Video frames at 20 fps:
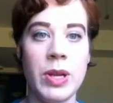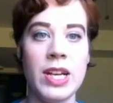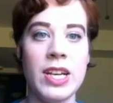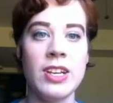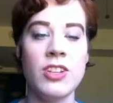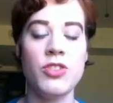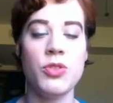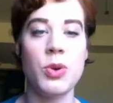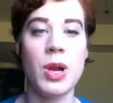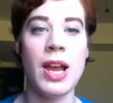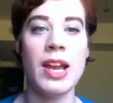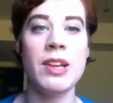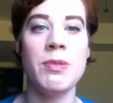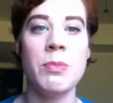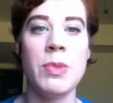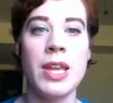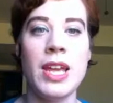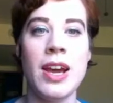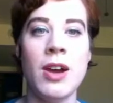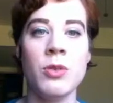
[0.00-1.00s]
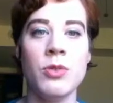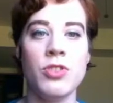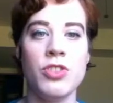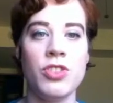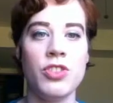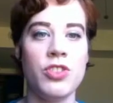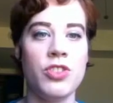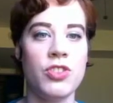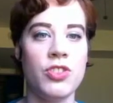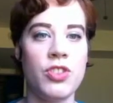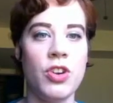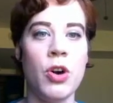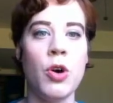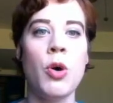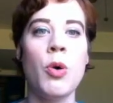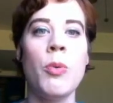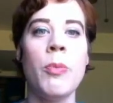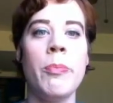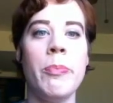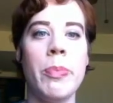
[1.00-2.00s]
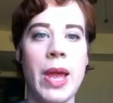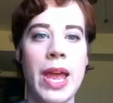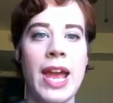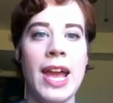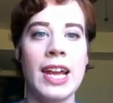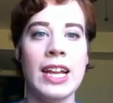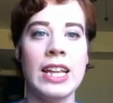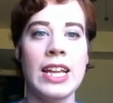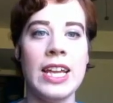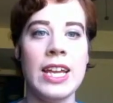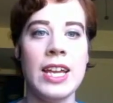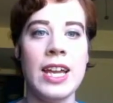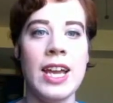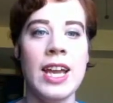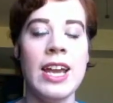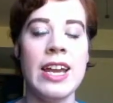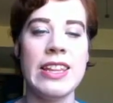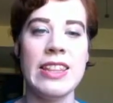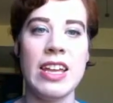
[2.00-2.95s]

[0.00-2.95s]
but it dried me out so badly